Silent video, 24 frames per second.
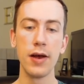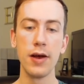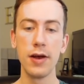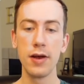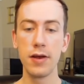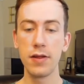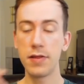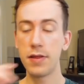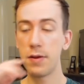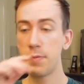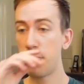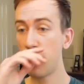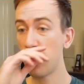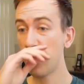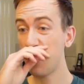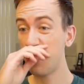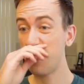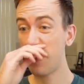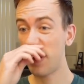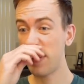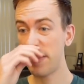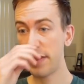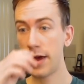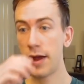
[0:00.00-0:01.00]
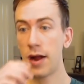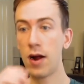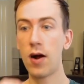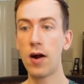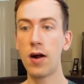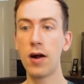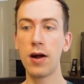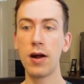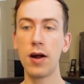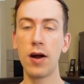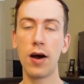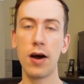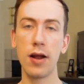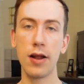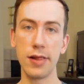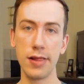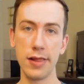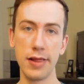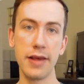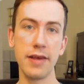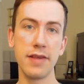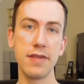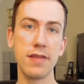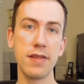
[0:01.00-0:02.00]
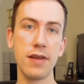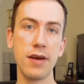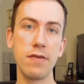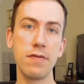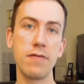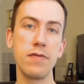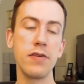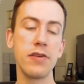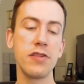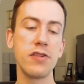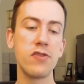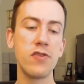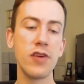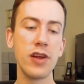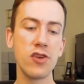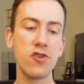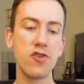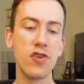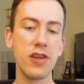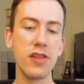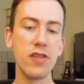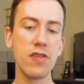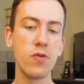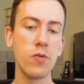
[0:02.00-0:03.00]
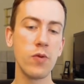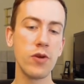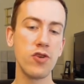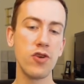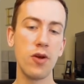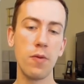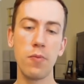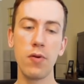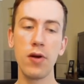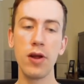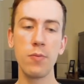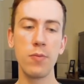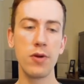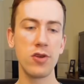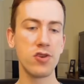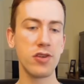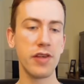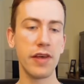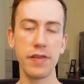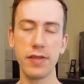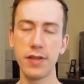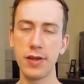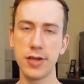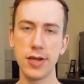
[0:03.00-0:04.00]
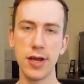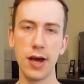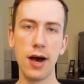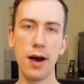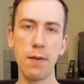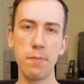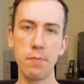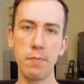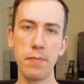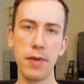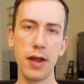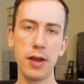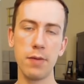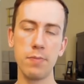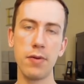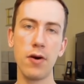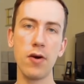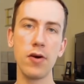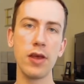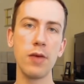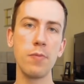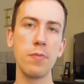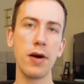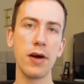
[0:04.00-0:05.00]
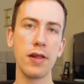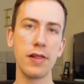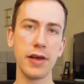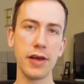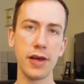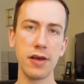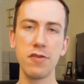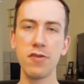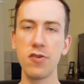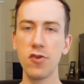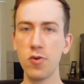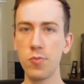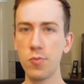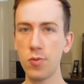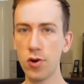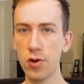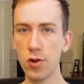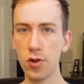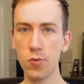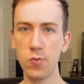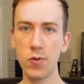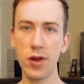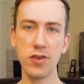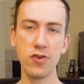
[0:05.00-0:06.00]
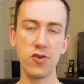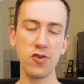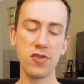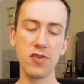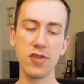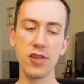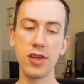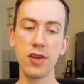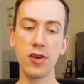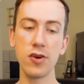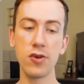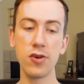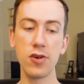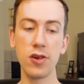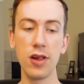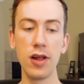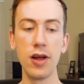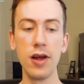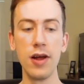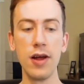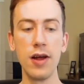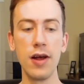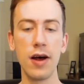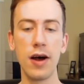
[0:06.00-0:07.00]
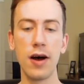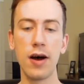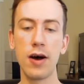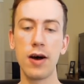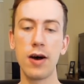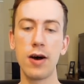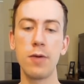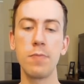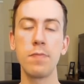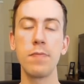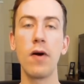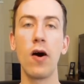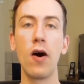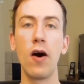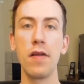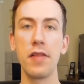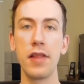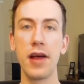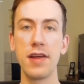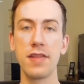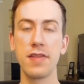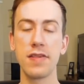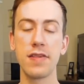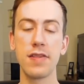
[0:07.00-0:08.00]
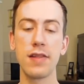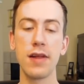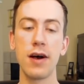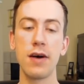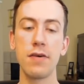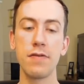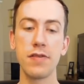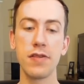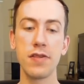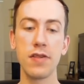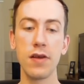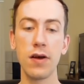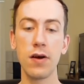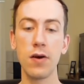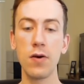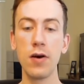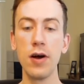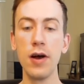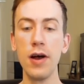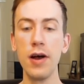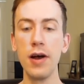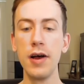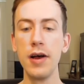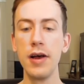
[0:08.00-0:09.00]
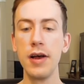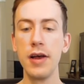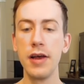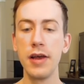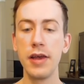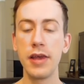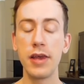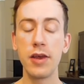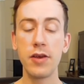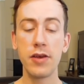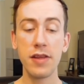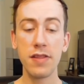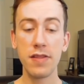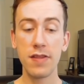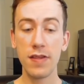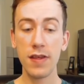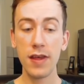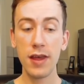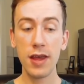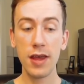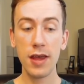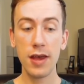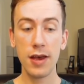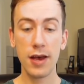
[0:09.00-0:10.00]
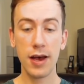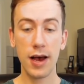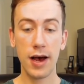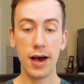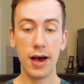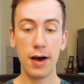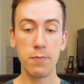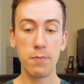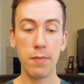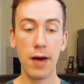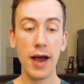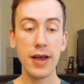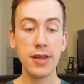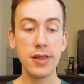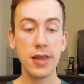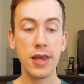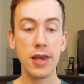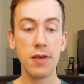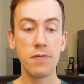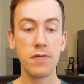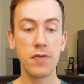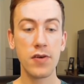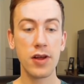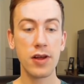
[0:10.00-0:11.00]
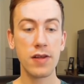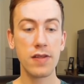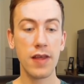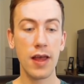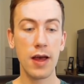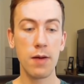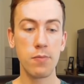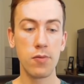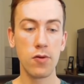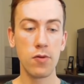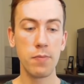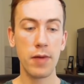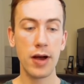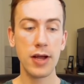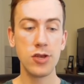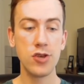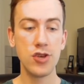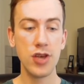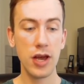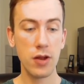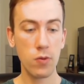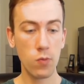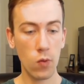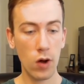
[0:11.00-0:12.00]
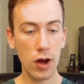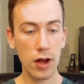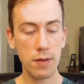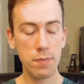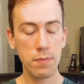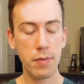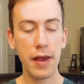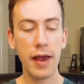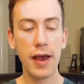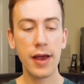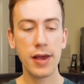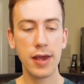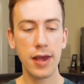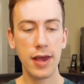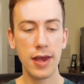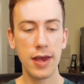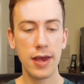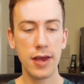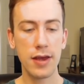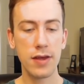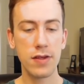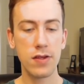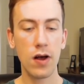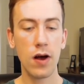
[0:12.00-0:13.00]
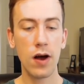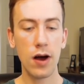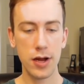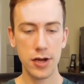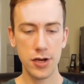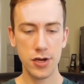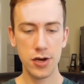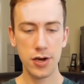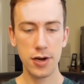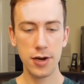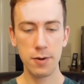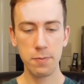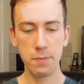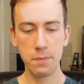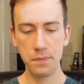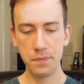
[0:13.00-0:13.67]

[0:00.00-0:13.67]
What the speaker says: the Pokemon that are on a list of restrictions, which are pretty much like the top meta Pokemon, like Azumarill, Registeel, all that stuff. So you can see my team, for example. My Gen 1 pick is Haunter.